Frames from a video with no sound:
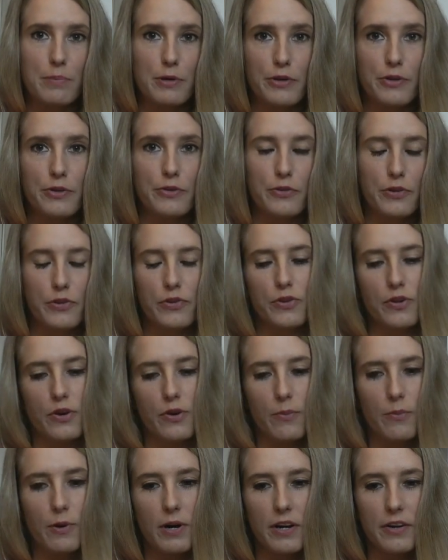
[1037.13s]
poos
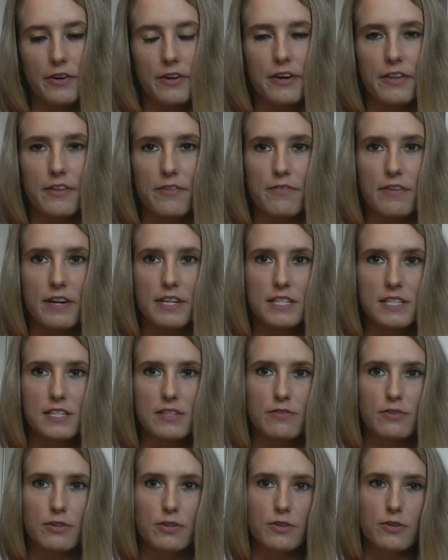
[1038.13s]
while you're at the
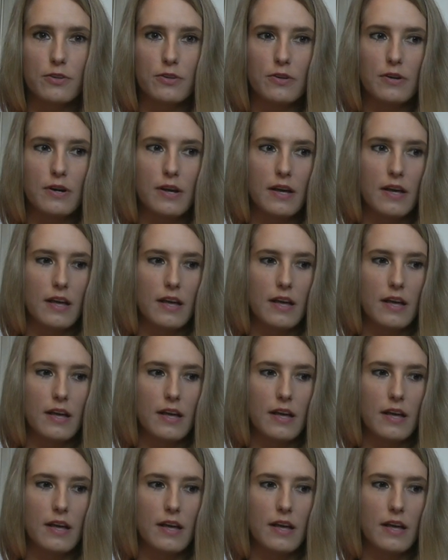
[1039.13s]
festival.